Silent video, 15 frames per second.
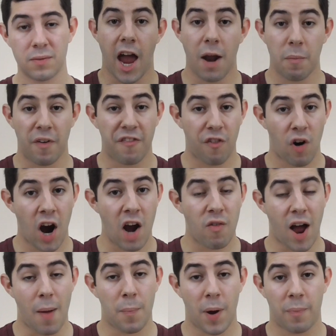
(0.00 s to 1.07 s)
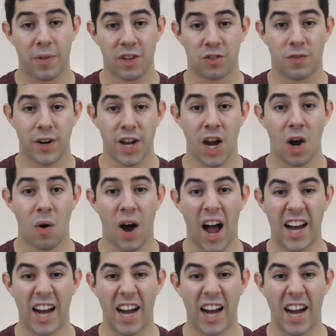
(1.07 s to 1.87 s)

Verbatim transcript: And before I wrap up this video,